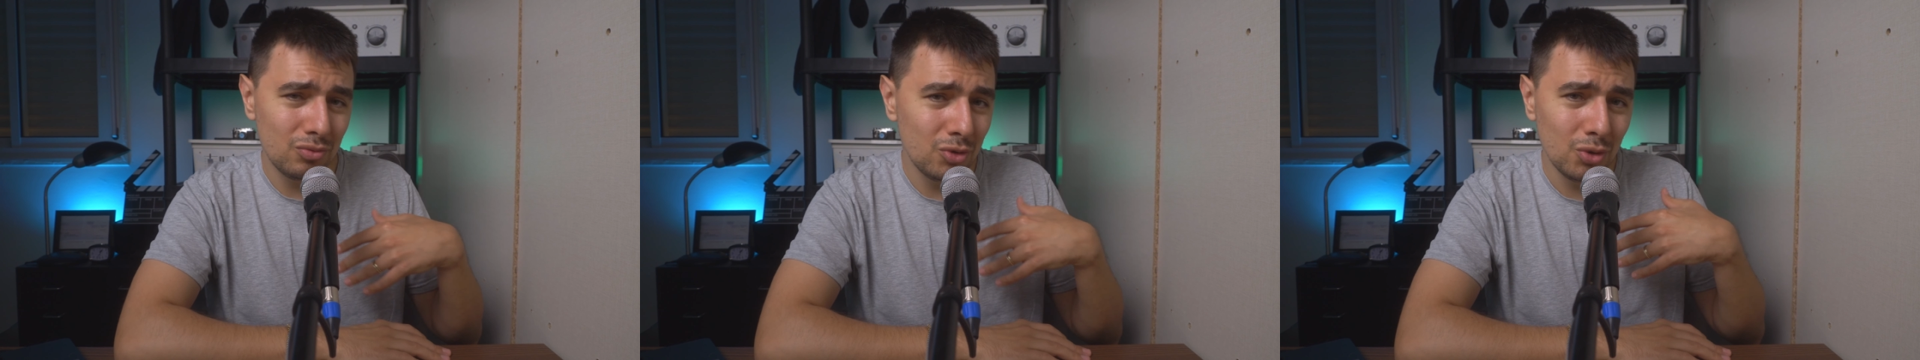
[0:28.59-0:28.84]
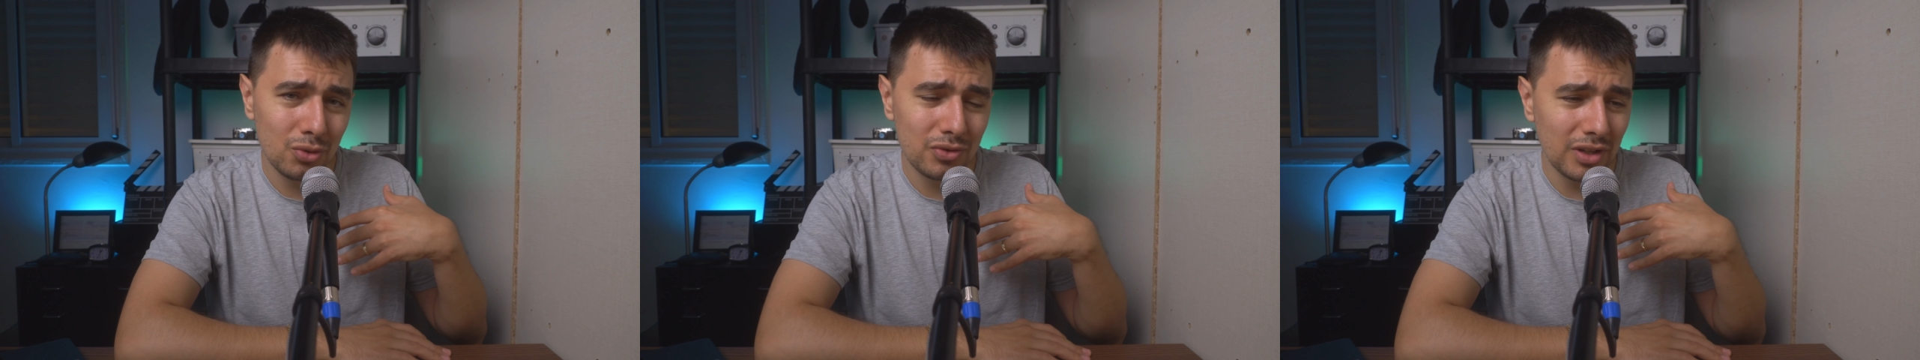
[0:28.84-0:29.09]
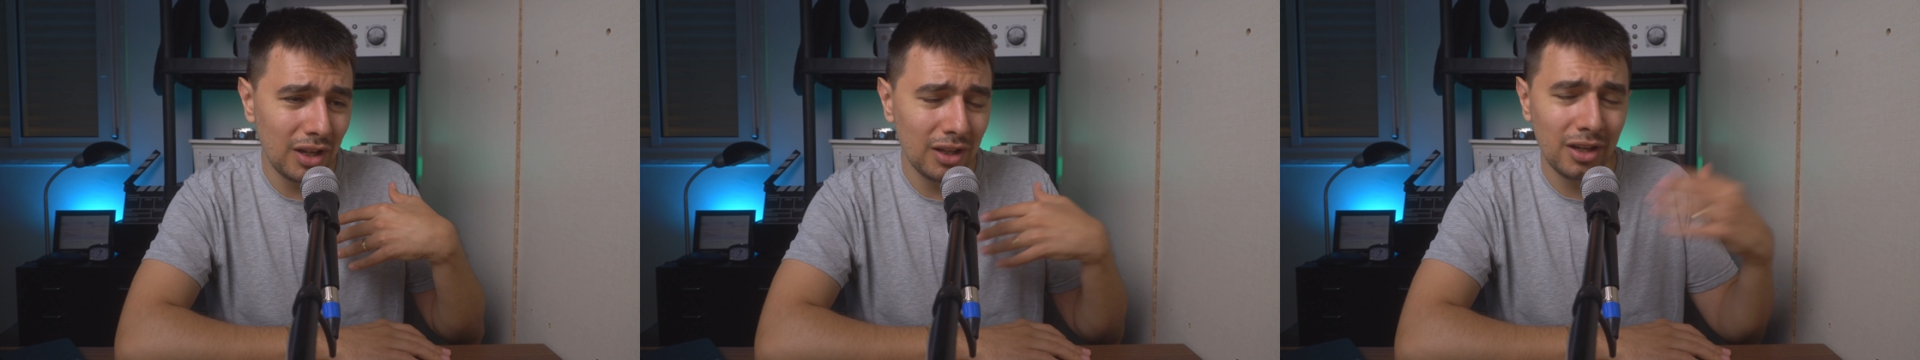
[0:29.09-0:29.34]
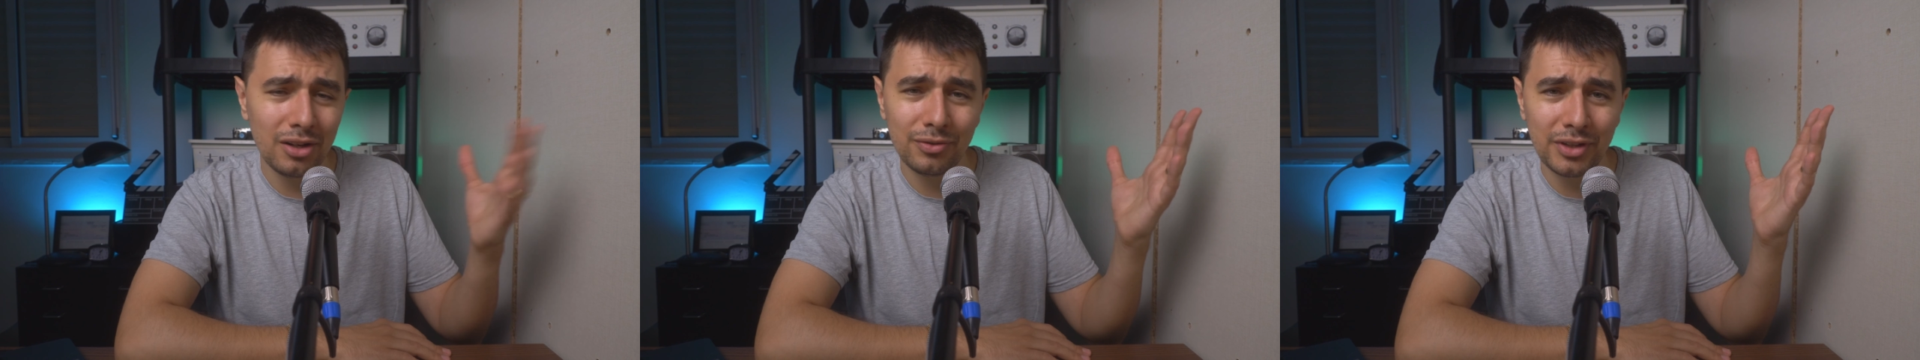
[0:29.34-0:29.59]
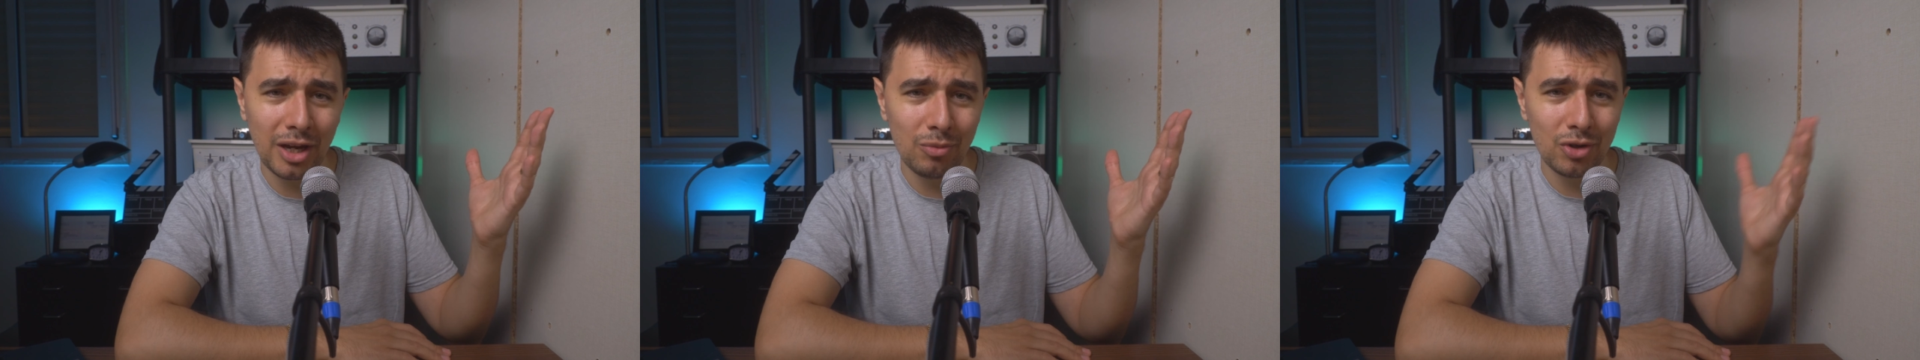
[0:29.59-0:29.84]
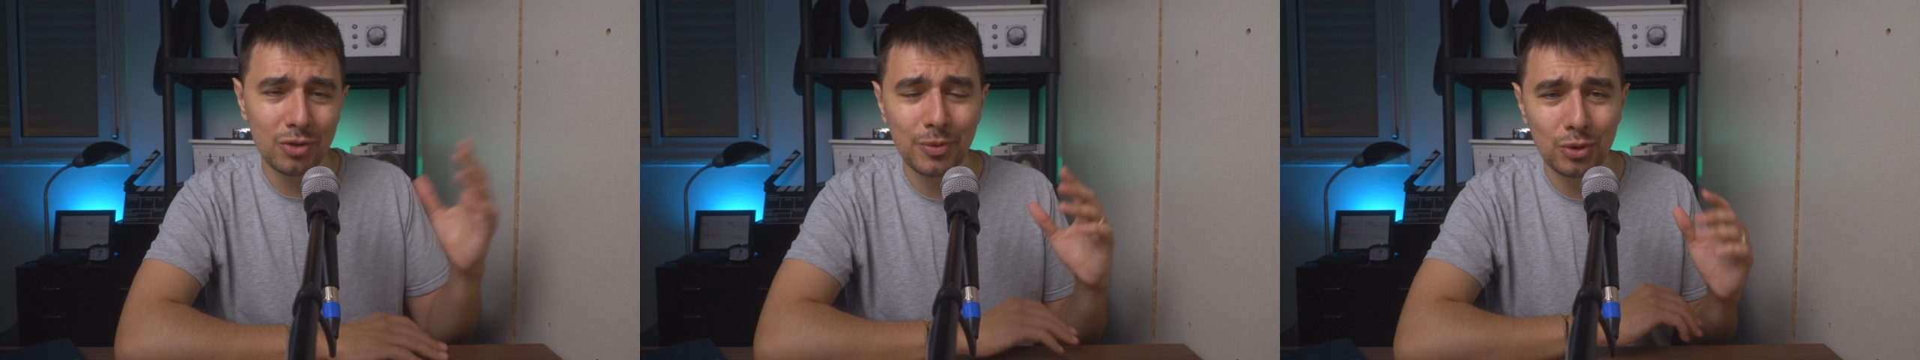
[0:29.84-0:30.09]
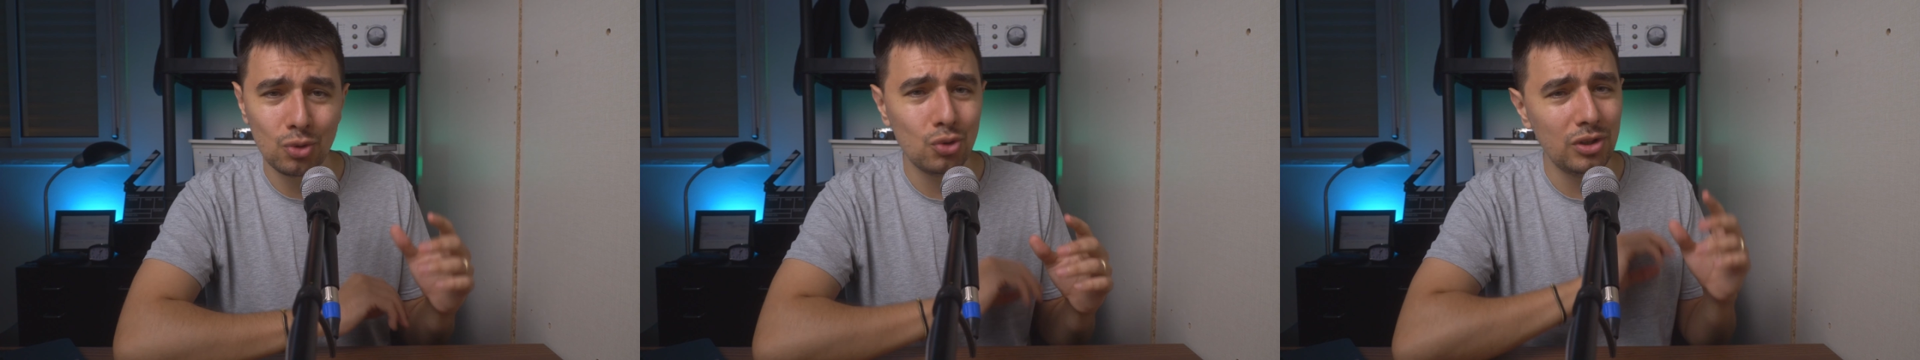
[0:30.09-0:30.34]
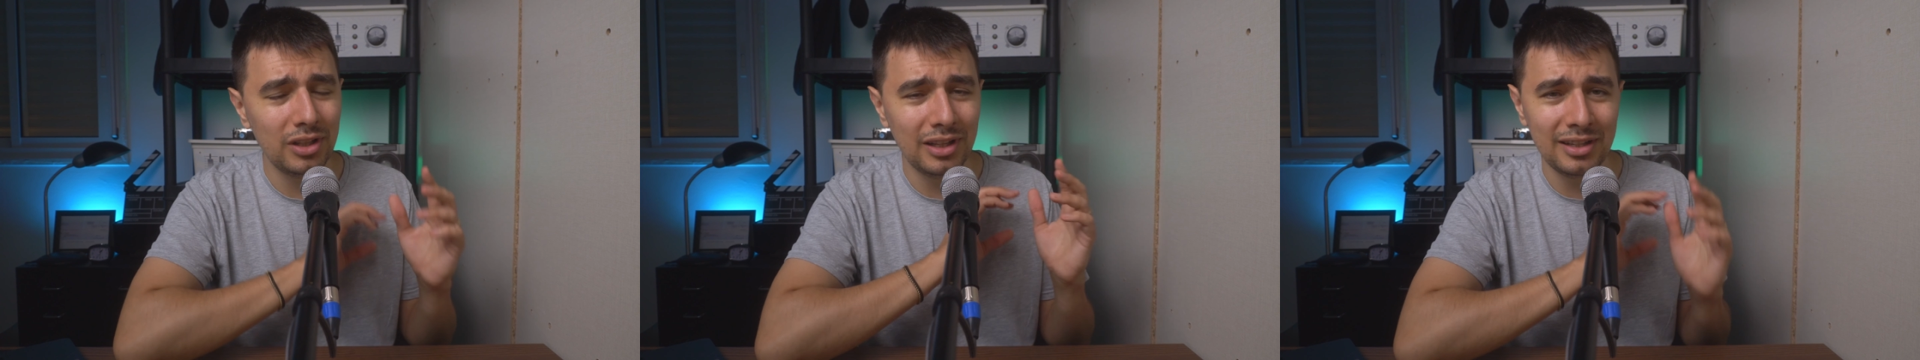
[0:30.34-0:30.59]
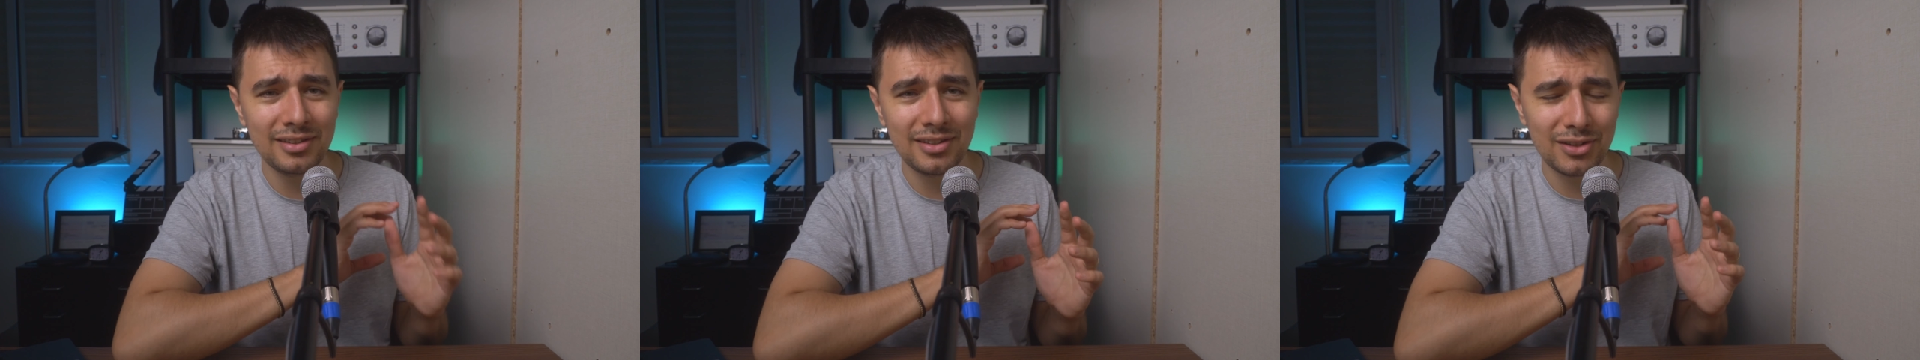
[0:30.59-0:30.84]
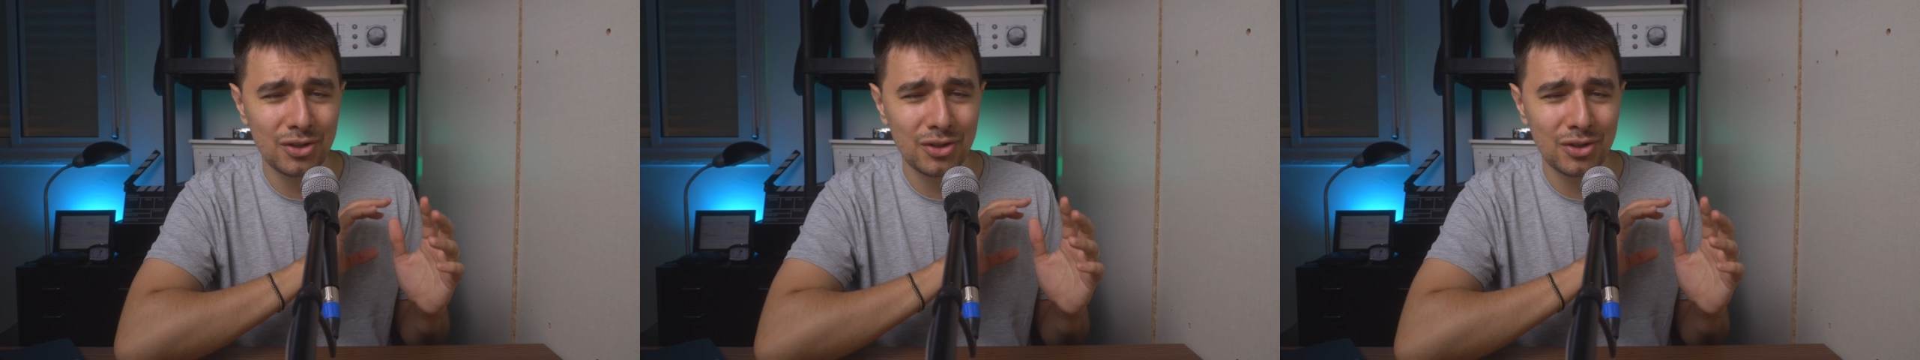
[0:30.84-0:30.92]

use a lot of cameras, but usually lenses